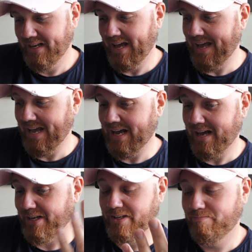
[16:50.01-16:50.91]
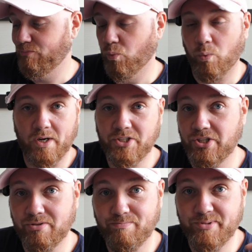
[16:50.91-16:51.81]
I
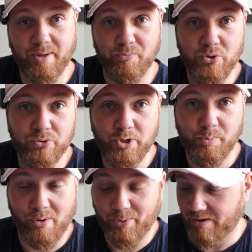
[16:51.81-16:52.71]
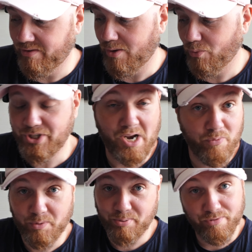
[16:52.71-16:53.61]
watch some YouTube or whatever, which I
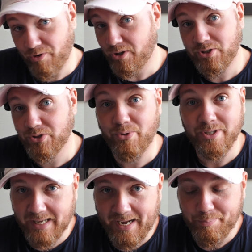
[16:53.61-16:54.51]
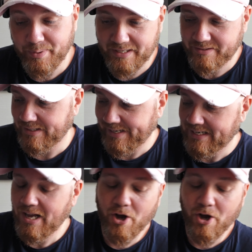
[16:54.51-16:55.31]
would prefer to do on an iPad, right?